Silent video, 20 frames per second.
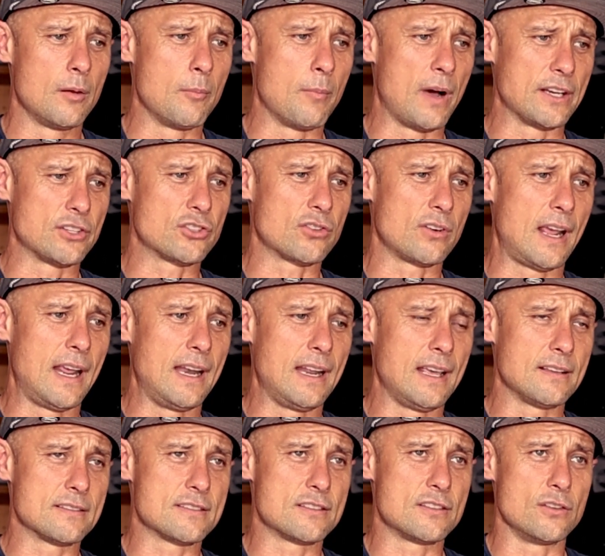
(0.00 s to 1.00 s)
my
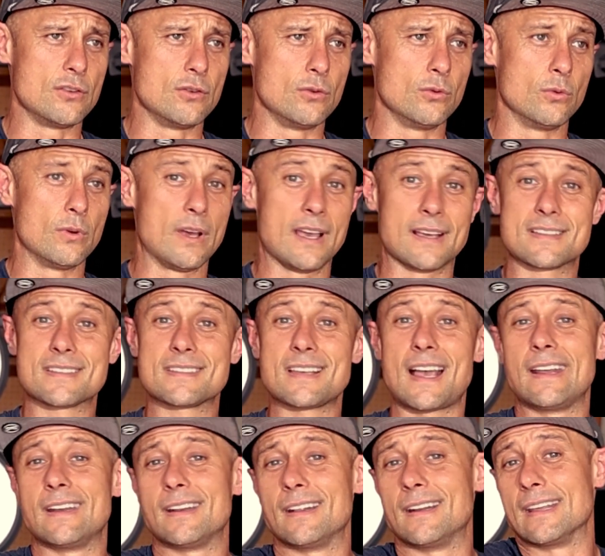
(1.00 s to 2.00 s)
training to
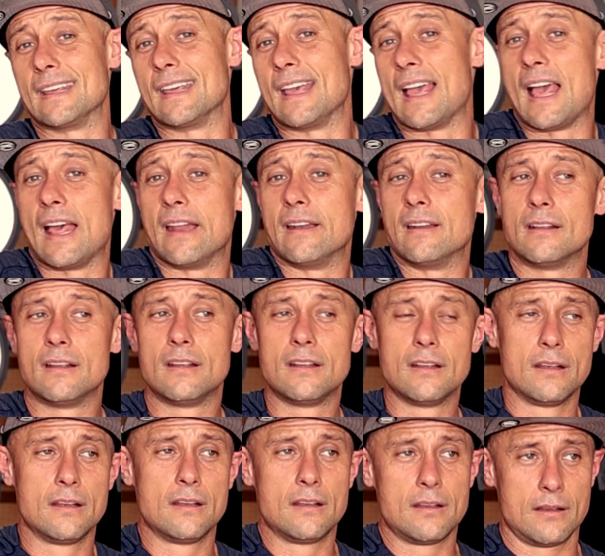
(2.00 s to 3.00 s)
excited again
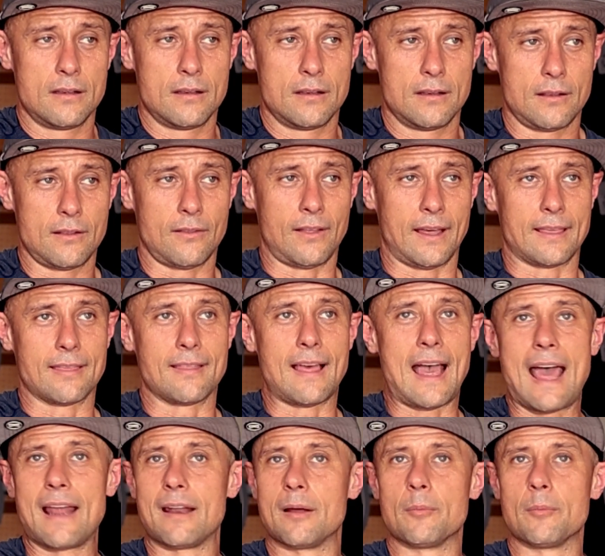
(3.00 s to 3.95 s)
like that.